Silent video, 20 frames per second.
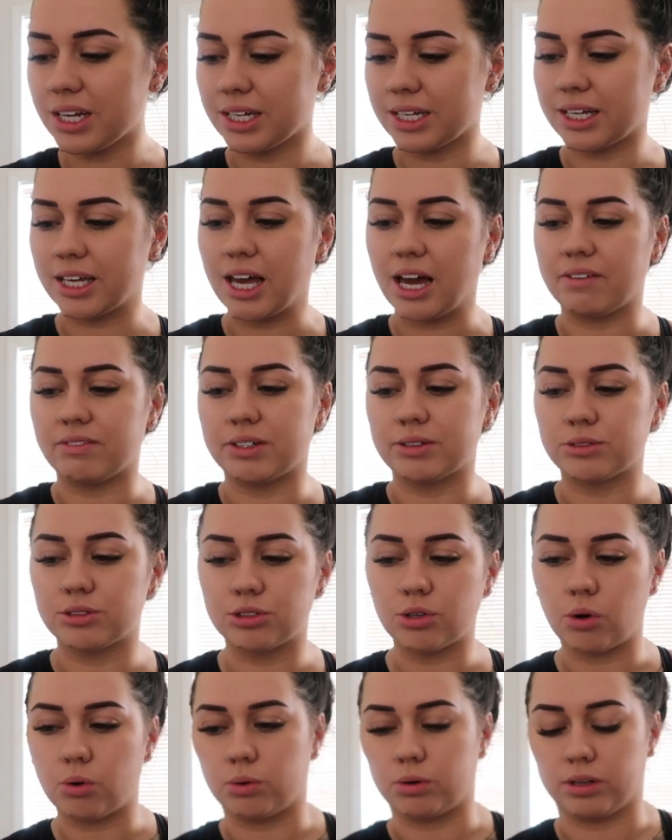I haven't
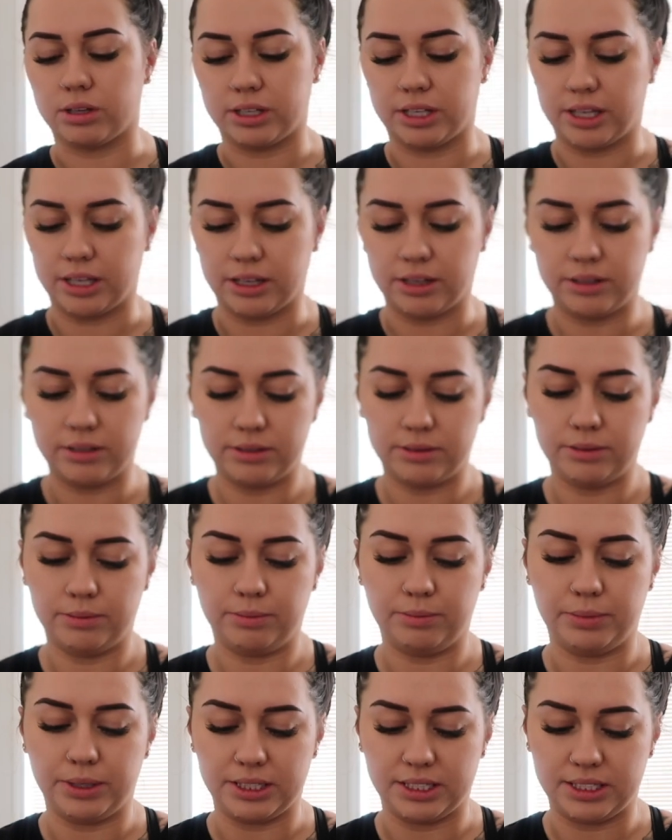totally
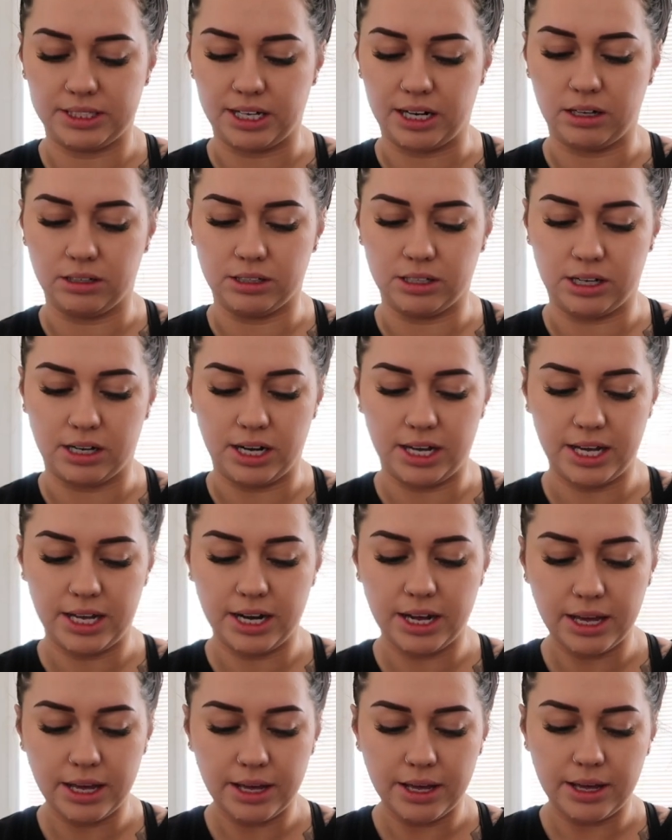been settled on it,
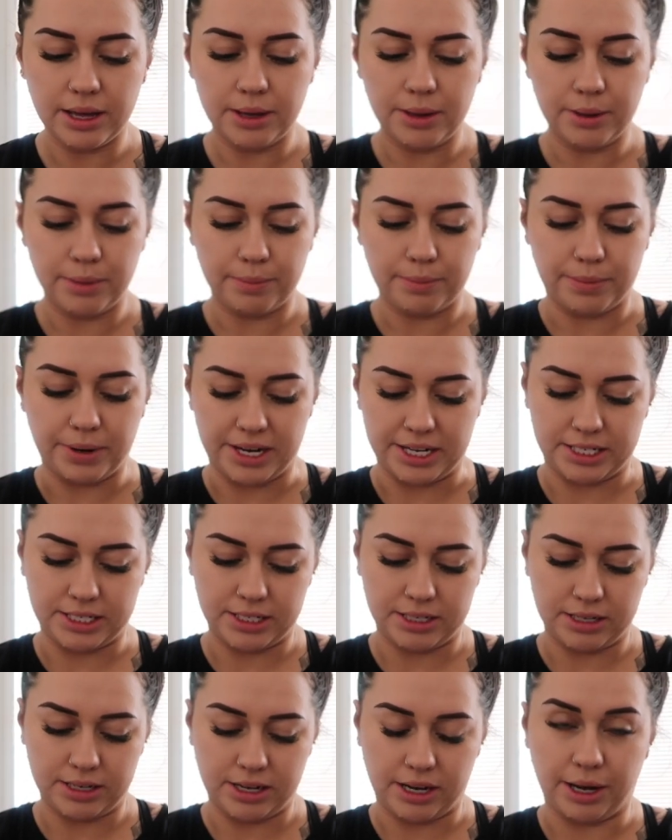but
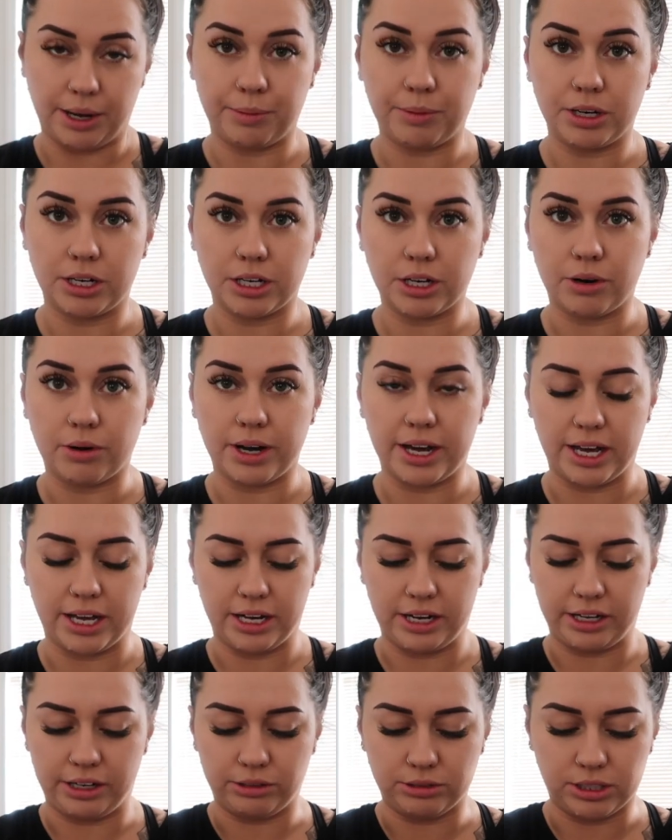I'm gonna go ahead
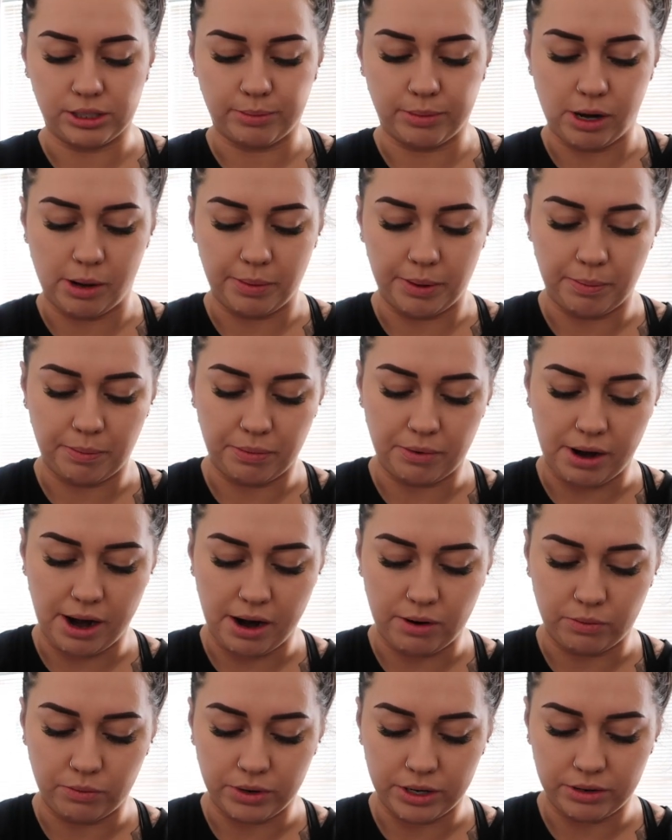and use the Bobbi
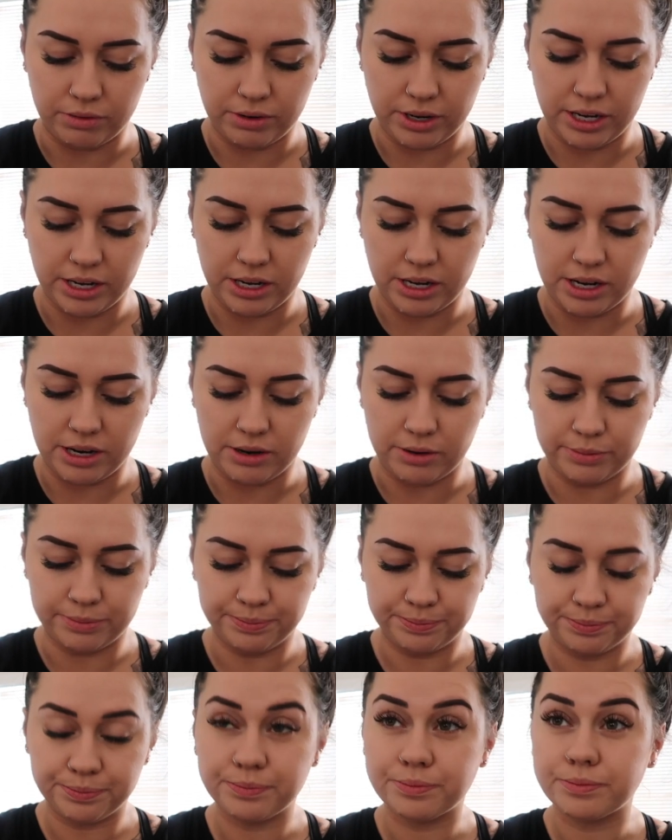Brown one right now.